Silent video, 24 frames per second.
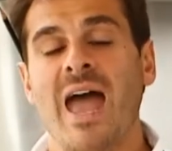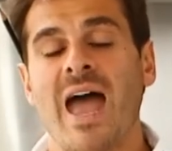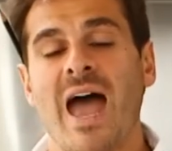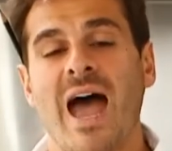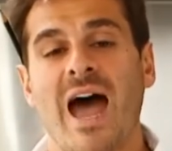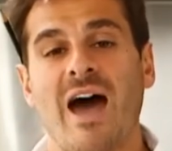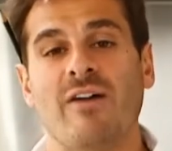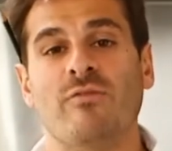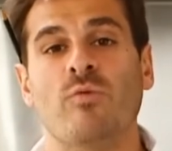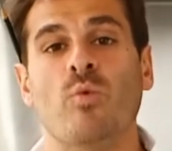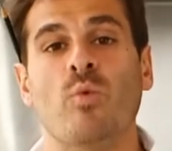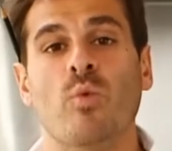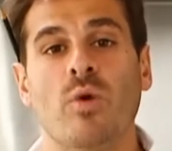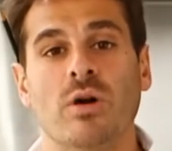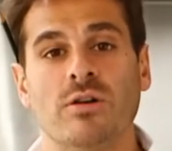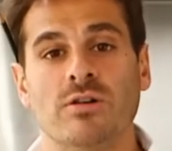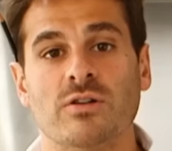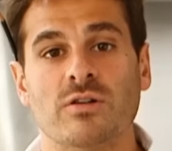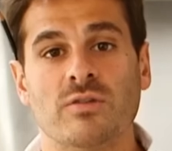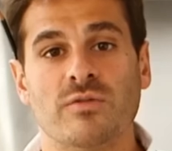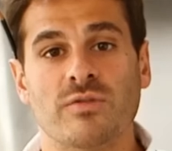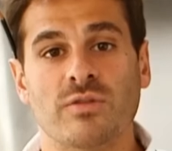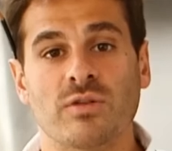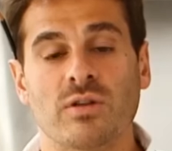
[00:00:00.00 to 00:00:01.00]
have
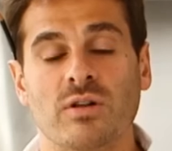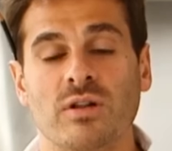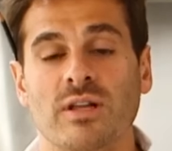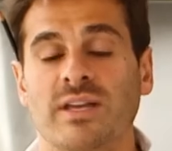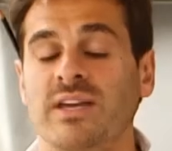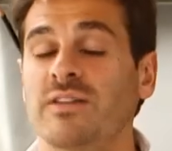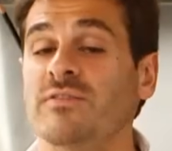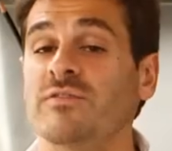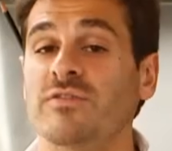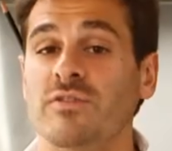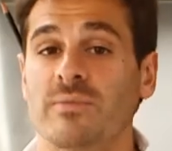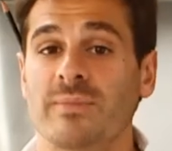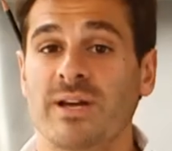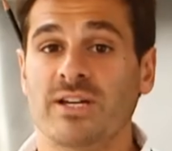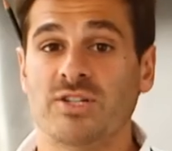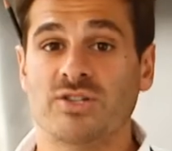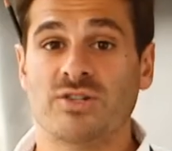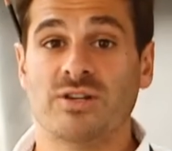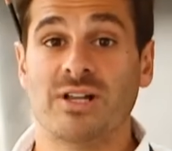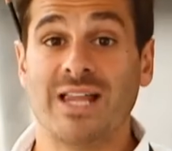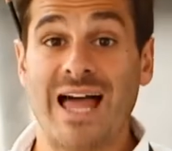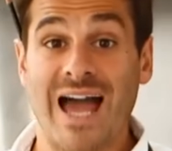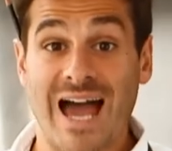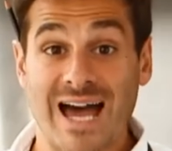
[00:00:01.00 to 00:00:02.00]
wonderful
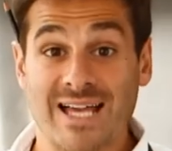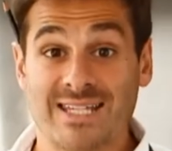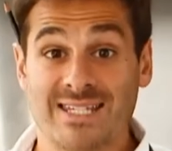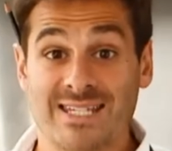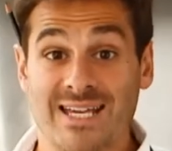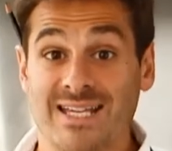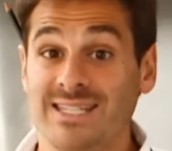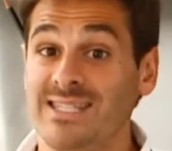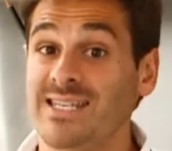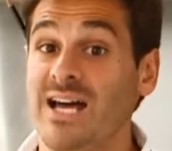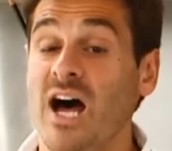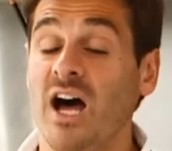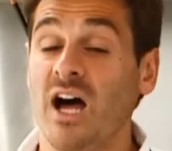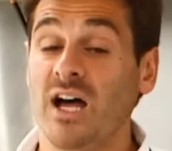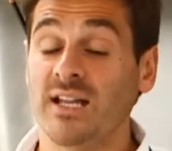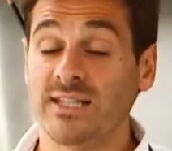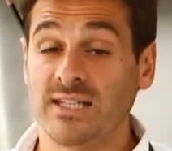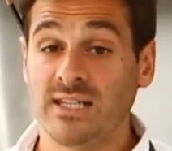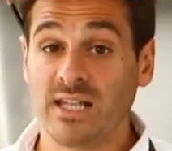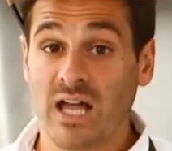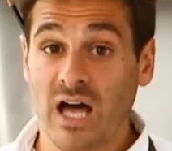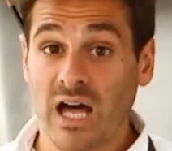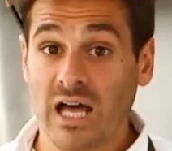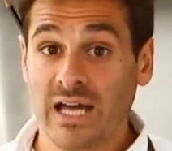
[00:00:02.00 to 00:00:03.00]
informational assets
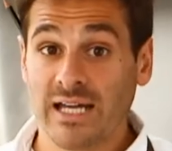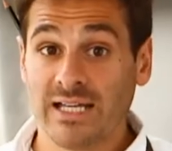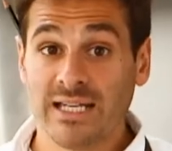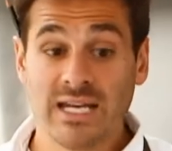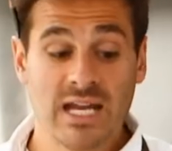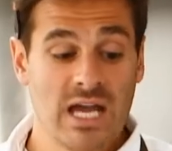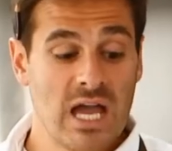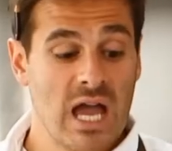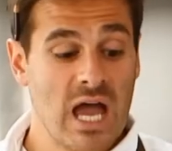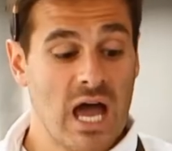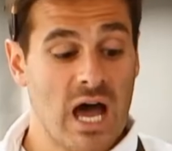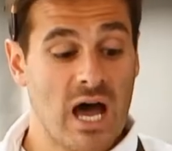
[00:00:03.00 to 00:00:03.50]
online,